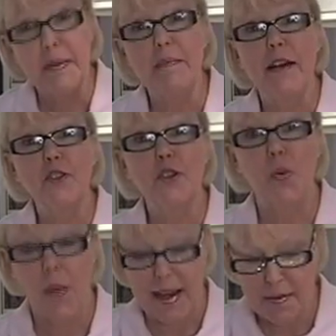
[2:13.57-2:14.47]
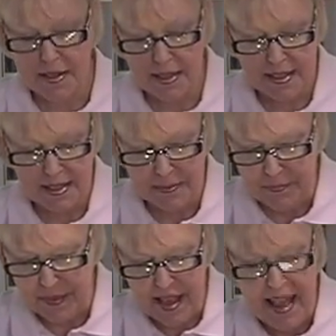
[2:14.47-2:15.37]
been about 20 minutes.
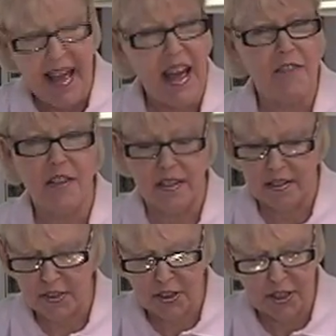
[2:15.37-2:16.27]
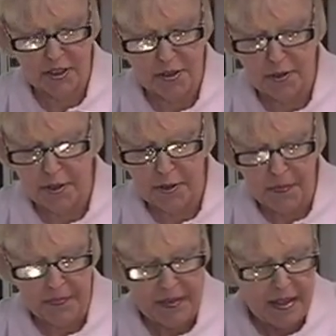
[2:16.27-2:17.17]
Everything is cooked through.
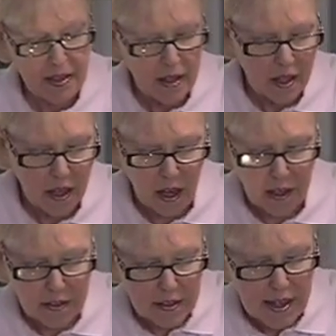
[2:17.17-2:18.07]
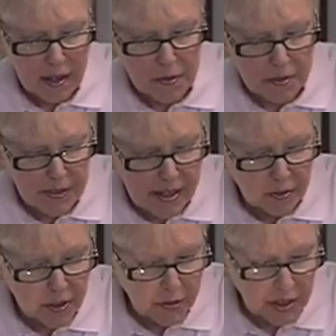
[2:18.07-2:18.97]
Camera, I
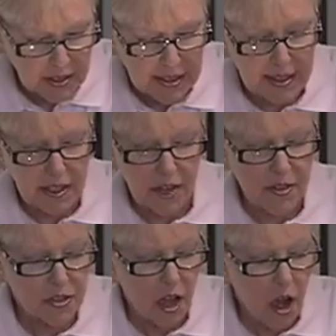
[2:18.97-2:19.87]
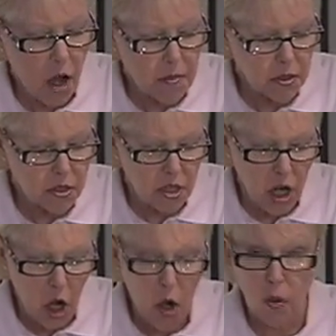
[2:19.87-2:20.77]
don't know if you can get in here, there's almost
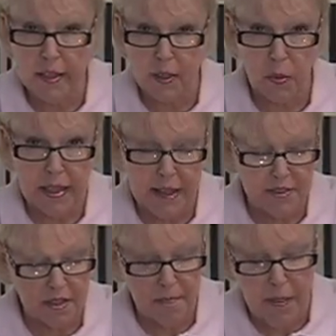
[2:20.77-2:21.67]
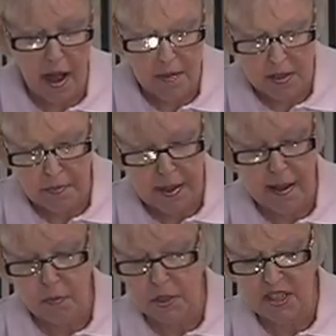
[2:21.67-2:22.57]
no liquid left in the bottom of the
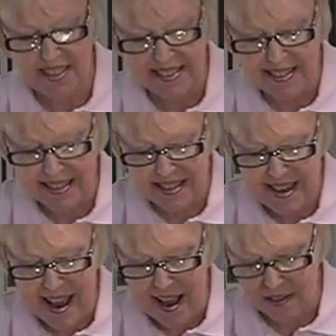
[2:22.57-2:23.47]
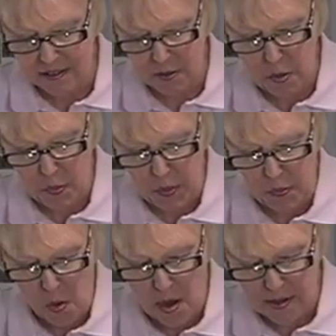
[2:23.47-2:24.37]
pan, which is exactly what we
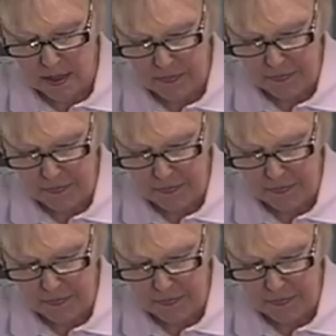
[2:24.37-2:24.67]
want.